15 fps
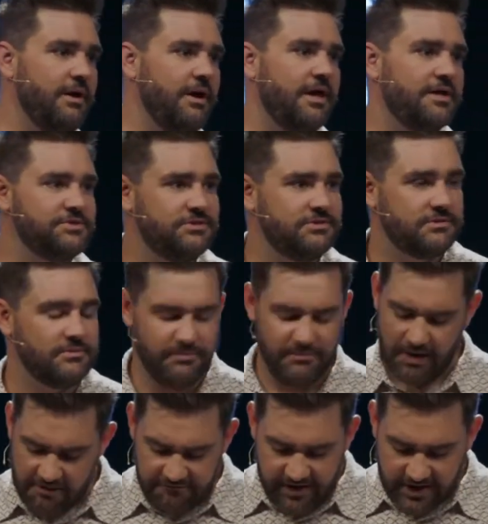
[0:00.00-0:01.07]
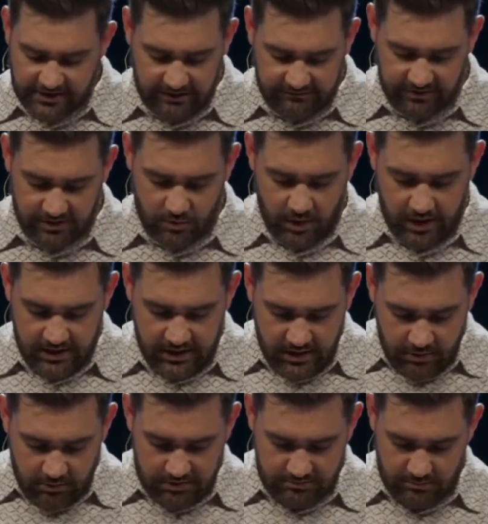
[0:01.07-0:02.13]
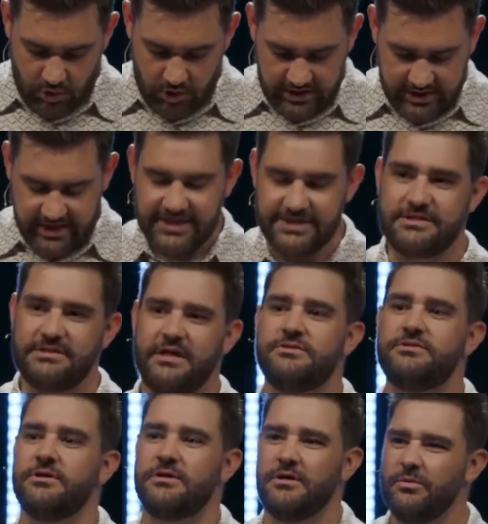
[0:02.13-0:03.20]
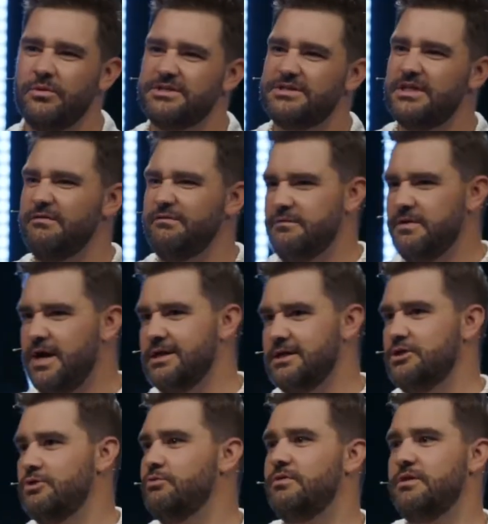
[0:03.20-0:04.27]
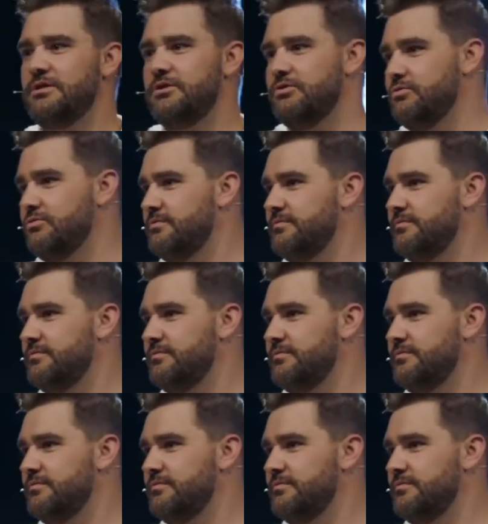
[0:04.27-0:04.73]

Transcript: Esther. Effectively, what Mordecai said to her was, if not you, then who?